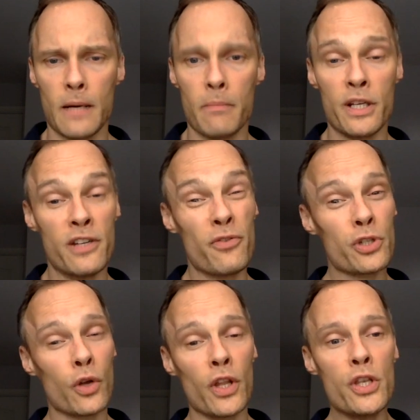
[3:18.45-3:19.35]
And you've
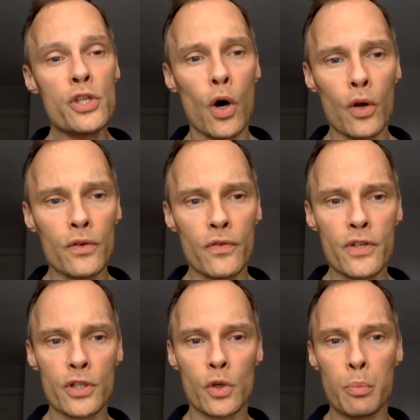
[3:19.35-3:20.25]
also got the
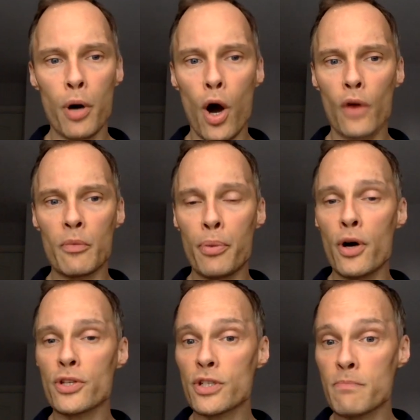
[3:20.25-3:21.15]
non-physical part of a
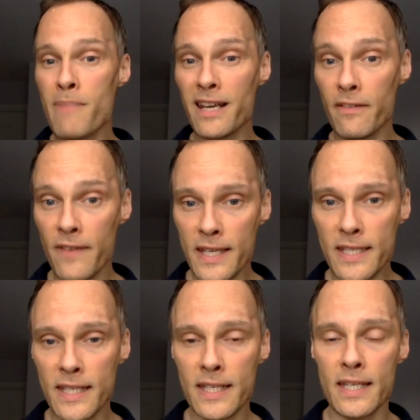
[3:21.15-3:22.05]
person
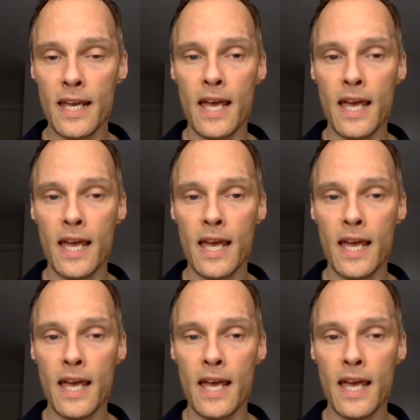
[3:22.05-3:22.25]
manifested